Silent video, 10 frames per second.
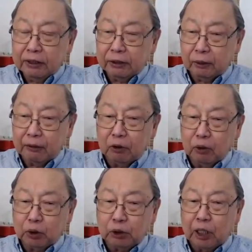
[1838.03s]
the
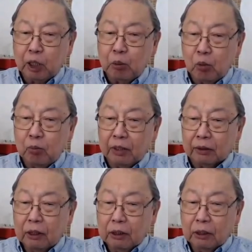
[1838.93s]
revolutionary
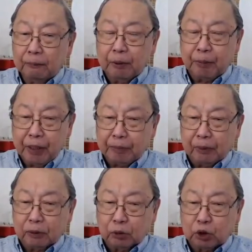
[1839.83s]
movement of the
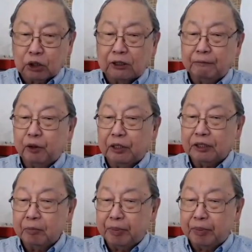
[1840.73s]
people to serve U.S.